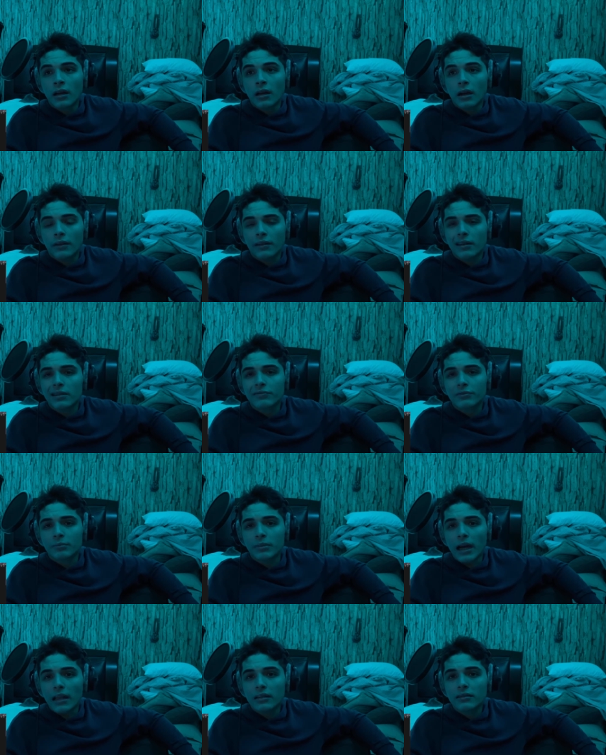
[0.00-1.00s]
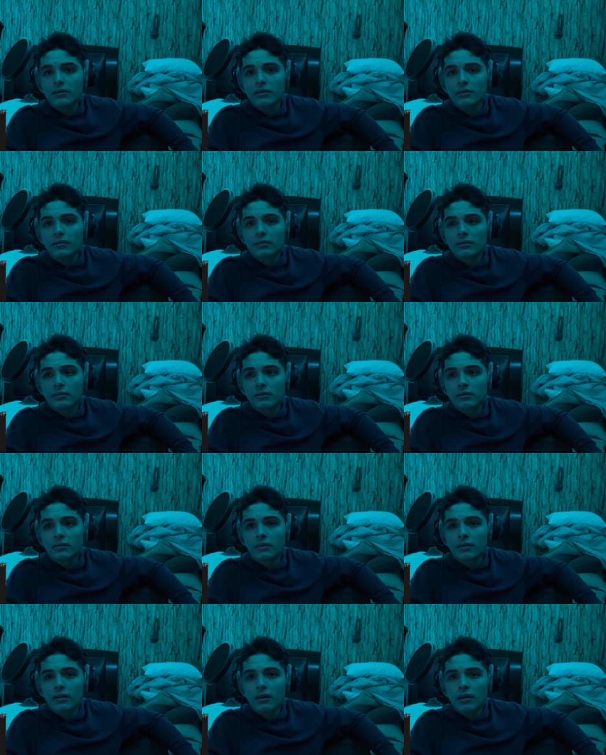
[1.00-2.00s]
I think he's from Dallas,
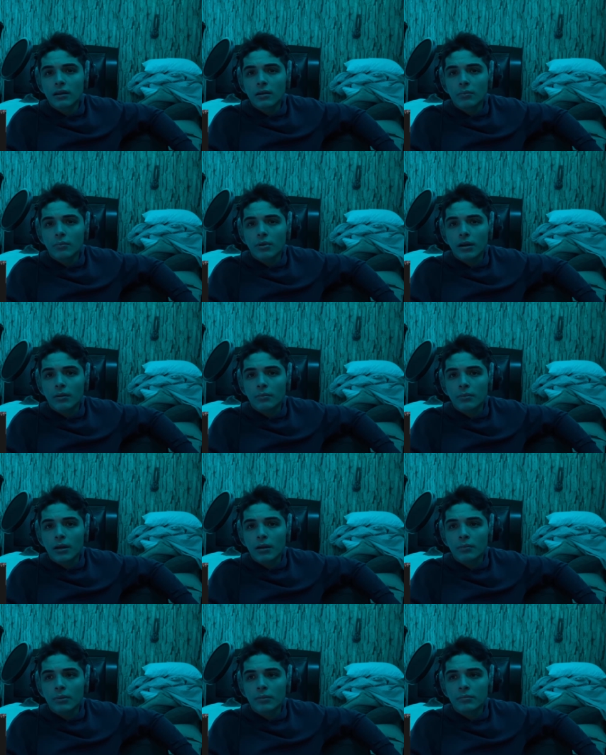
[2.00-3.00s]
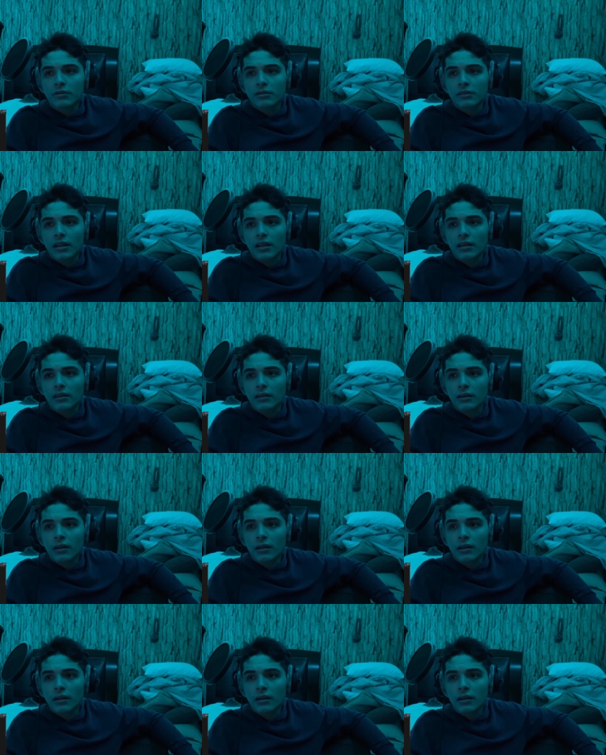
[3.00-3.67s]
but I may be mistaken.